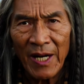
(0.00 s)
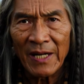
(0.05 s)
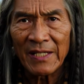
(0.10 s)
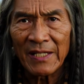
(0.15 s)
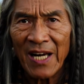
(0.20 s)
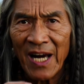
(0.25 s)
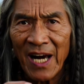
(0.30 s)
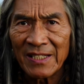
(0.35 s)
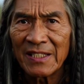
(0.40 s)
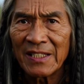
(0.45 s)

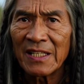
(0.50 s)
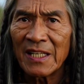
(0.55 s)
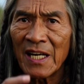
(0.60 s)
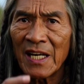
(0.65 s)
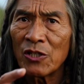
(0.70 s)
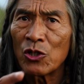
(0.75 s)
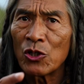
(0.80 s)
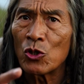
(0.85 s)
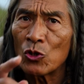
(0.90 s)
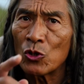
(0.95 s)
aside to
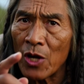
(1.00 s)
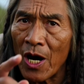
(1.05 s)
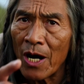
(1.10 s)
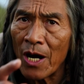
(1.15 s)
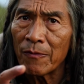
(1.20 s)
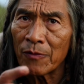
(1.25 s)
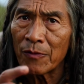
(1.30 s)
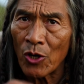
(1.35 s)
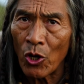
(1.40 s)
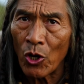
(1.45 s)
seeing
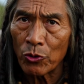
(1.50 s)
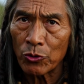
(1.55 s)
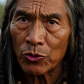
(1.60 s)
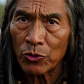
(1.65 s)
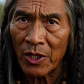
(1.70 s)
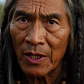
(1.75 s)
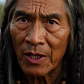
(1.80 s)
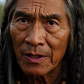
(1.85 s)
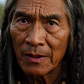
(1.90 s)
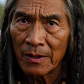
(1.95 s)
Disham for altered.